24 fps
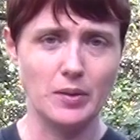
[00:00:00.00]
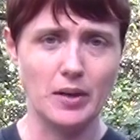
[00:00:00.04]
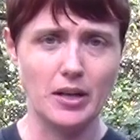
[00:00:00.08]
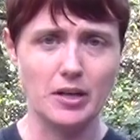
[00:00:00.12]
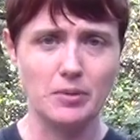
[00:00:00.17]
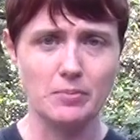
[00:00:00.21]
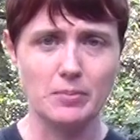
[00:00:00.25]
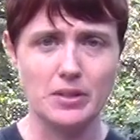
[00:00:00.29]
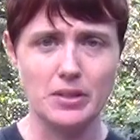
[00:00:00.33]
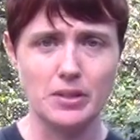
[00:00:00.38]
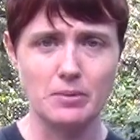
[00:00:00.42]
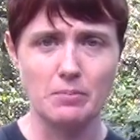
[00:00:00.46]

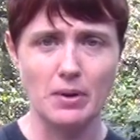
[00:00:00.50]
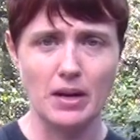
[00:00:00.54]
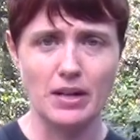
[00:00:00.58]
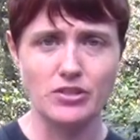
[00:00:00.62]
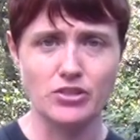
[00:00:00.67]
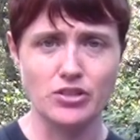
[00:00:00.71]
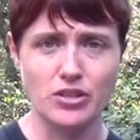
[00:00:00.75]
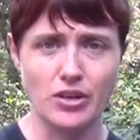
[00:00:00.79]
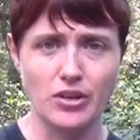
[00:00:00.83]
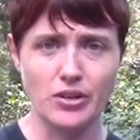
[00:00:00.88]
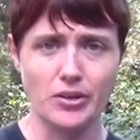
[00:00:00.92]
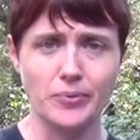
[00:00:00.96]
recommended by
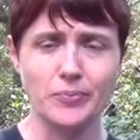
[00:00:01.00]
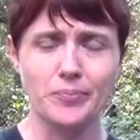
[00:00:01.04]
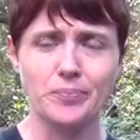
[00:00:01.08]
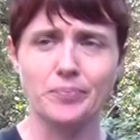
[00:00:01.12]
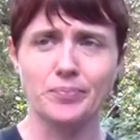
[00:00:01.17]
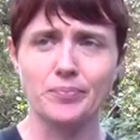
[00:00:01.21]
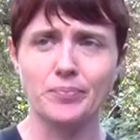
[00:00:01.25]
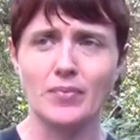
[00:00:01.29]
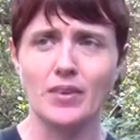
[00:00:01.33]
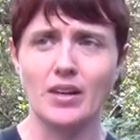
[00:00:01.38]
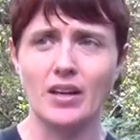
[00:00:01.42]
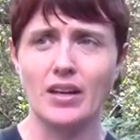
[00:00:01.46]
Joe,
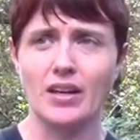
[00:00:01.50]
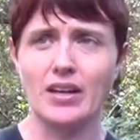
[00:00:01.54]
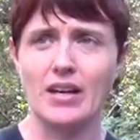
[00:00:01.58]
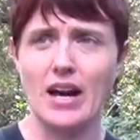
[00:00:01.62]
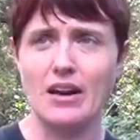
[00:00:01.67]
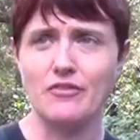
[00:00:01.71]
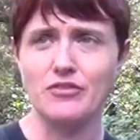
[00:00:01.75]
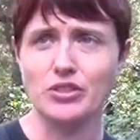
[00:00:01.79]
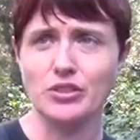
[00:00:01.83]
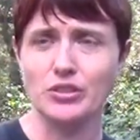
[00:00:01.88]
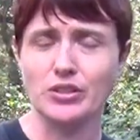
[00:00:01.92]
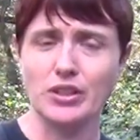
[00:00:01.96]
and
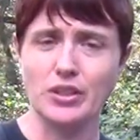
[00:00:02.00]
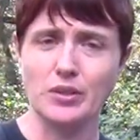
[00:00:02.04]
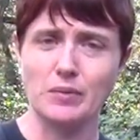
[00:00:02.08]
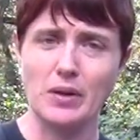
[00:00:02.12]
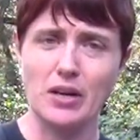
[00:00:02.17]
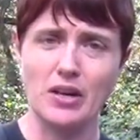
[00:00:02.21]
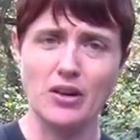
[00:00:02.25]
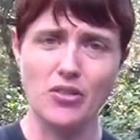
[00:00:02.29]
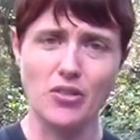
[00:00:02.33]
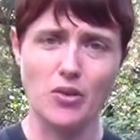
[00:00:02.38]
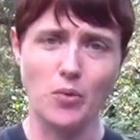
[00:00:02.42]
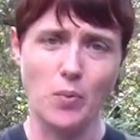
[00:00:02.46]
after looking
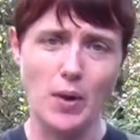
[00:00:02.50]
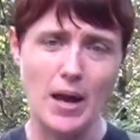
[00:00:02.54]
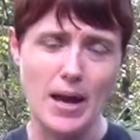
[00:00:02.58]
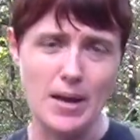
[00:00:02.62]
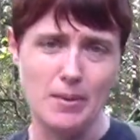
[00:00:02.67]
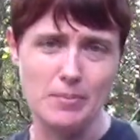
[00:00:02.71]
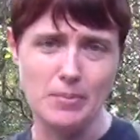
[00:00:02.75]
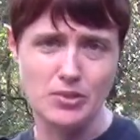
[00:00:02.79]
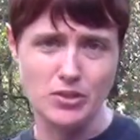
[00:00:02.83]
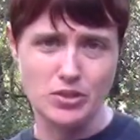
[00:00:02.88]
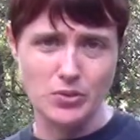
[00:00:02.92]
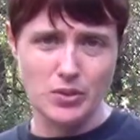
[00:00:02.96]
around on the
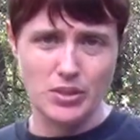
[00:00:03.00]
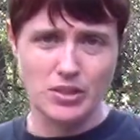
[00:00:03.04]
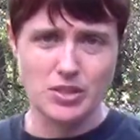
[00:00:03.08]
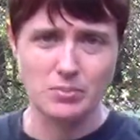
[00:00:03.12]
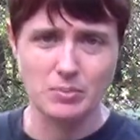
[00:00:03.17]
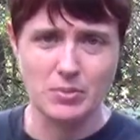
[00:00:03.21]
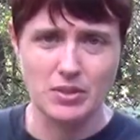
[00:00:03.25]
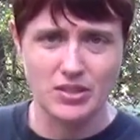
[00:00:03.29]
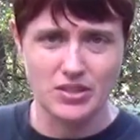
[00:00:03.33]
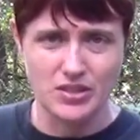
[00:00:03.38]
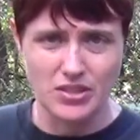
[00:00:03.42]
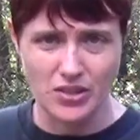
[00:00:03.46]
web and doing
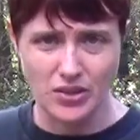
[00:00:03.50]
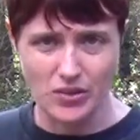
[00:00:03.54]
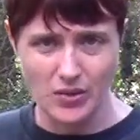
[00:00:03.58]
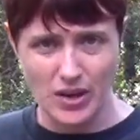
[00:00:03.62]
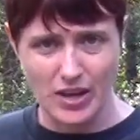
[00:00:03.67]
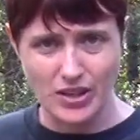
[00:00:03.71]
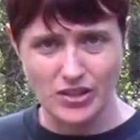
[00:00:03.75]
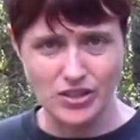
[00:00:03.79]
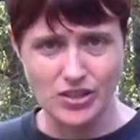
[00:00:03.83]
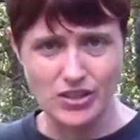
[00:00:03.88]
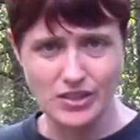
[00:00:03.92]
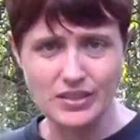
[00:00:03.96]
some
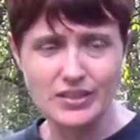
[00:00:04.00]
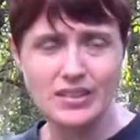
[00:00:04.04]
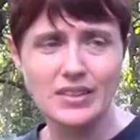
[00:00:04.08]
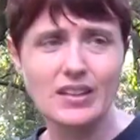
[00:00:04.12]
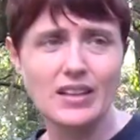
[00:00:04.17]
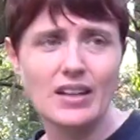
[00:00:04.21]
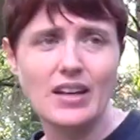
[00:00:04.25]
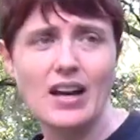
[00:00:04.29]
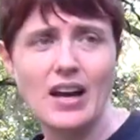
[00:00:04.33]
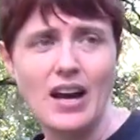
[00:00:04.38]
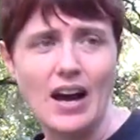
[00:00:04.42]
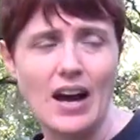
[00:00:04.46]
consideration,
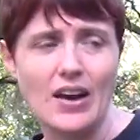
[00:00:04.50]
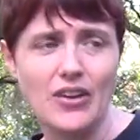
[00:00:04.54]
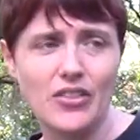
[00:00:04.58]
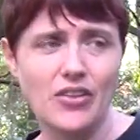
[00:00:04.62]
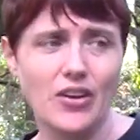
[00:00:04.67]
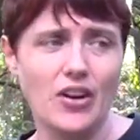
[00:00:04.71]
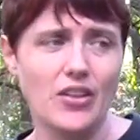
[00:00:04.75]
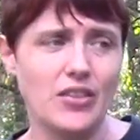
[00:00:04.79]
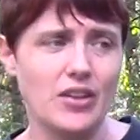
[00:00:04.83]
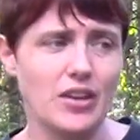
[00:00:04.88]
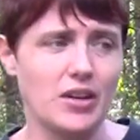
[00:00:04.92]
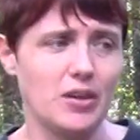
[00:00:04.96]
I
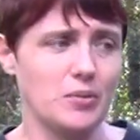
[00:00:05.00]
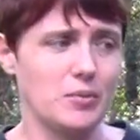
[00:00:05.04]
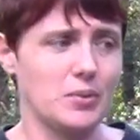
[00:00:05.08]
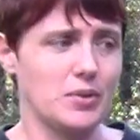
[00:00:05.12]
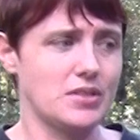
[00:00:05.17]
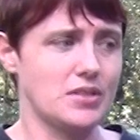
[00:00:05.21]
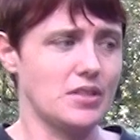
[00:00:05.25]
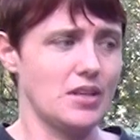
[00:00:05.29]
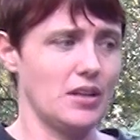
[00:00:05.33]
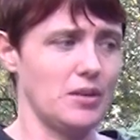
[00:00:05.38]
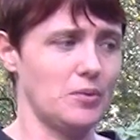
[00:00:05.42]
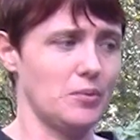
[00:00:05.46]
thought that it
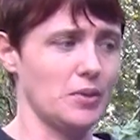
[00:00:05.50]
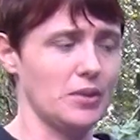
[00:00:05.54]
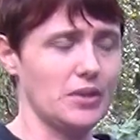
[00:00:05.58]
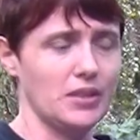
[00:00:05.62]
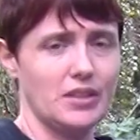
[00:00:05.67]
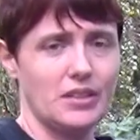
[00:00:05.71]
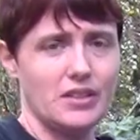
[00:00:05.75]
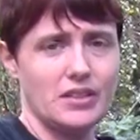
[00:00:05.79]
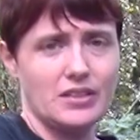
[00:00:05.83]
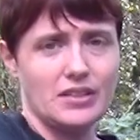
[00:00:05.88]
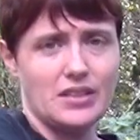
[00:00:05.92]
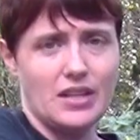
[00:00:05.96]
was a really
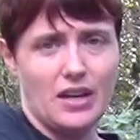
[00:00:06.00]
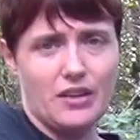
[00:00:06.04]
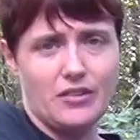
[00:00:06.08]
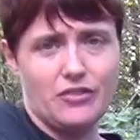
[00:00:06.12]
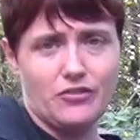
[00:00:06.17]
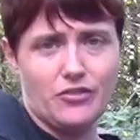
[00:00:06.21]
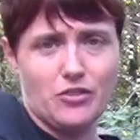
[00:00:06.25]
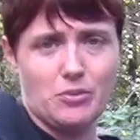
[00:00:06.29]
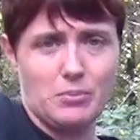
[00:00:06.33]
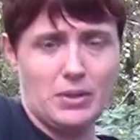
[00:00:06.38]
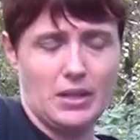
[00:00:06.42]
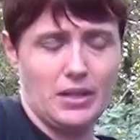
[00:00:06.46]
good knife
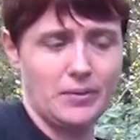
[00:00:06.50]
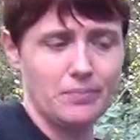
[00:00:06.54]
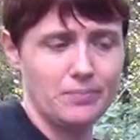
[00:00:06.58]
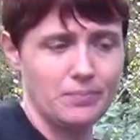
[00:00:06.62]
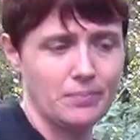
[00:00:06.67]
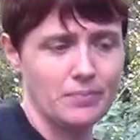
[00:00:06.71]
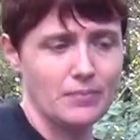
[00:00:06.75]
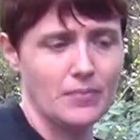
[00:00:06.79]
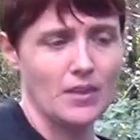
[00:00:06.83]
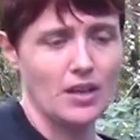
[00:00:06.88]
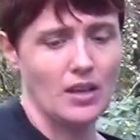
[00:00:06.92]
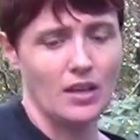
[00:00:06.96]
for me.
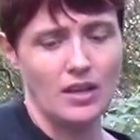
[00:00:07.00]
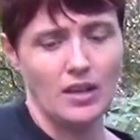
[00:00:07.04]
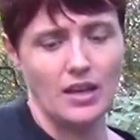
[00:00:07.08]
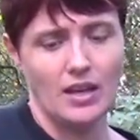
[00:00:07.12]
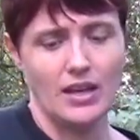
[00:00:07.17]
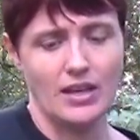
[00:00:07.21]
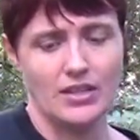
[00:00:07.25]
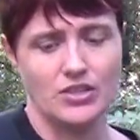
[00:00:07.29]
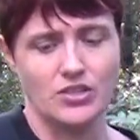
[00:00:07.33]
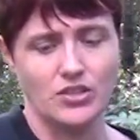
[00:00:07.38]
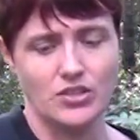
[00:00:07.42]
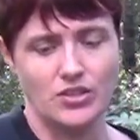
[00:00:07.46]

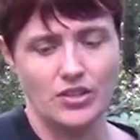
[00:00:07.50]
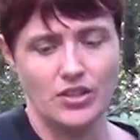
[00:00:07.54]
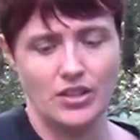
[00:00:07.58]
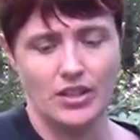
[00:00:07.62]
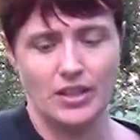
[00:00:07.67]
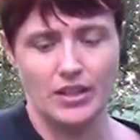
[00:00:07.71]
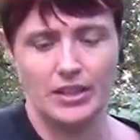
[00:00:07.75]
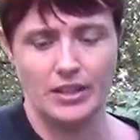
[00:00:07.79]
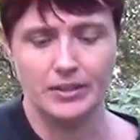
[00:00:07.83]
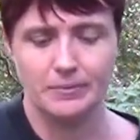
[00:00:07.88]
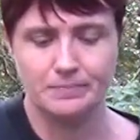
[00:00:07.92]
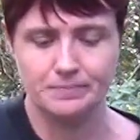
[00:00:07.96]
It's
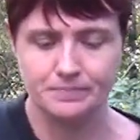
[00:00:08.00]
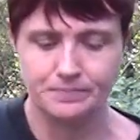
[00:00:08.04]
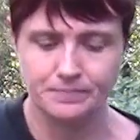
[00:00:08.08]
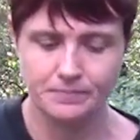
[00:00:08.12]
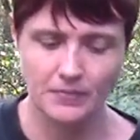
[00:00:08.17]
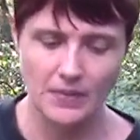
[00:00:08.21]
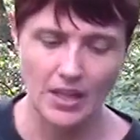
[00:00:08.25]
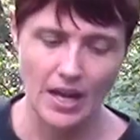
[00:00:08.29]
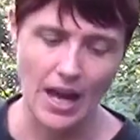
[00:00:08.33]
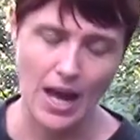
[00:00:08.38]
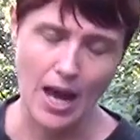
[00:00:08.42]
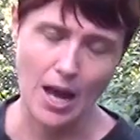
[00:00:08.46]
the
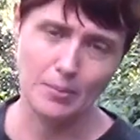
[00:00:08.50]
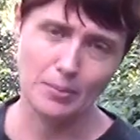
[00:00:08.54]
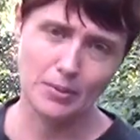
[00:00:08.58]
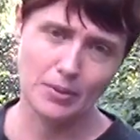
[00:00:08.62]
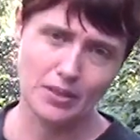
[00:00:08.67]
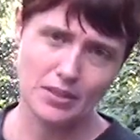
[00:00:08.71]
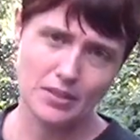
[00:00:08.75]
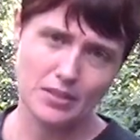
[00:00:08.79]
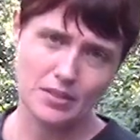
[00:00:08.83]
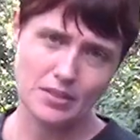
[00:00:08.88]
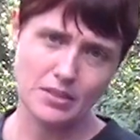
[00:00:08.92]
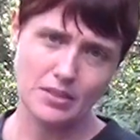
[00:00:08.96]

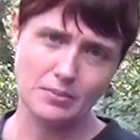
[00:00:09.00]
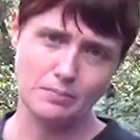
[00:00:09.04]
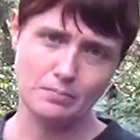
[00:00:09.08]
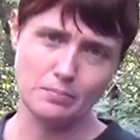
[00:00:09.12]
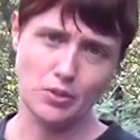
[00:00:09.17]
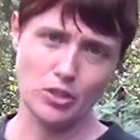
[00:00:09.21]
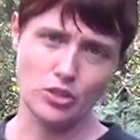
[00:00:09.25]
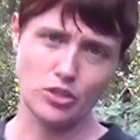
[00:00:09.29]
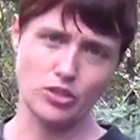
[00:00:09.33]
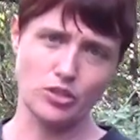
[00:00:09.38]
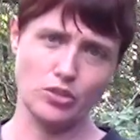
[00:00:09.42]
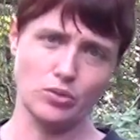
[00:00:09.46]
Havelis
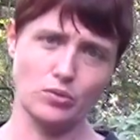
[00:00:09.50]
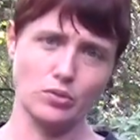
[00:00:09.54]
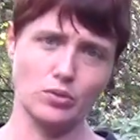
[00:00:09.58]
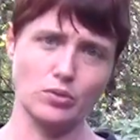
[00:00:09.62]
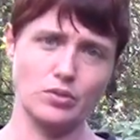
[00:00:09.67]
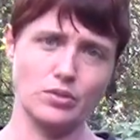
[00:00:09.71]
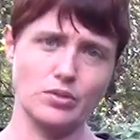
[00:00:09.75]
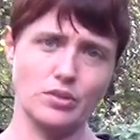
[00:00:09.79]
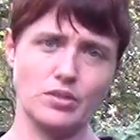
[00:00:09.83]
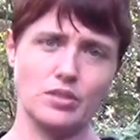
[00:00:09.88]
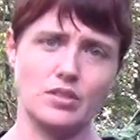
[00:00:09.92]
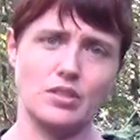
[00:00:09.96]
Bush
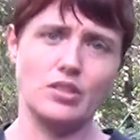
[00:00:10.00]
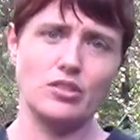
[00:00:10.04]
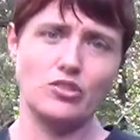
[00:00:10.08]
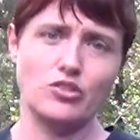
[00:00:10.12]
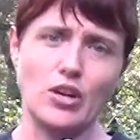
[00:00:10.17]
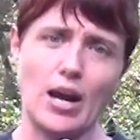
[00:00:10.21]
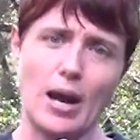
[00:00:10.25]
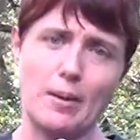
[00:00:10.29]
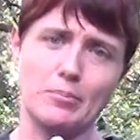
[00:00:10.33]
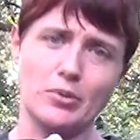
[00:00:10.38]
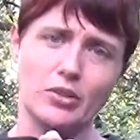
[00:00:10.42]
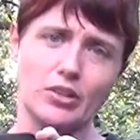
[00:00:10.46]
Tools
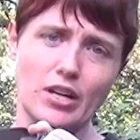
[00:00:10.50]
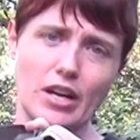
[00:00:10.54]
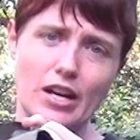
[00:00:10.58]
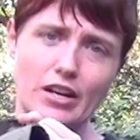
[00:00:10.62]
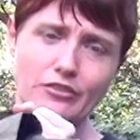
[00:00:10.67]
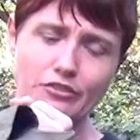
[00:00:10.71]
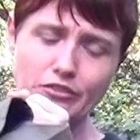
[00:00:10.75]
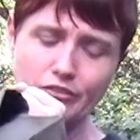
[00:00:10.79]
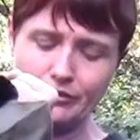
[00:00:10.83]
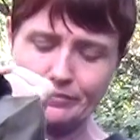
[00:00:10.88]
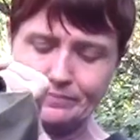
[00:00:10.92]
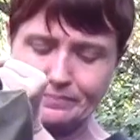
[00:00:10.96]
Trapper knife,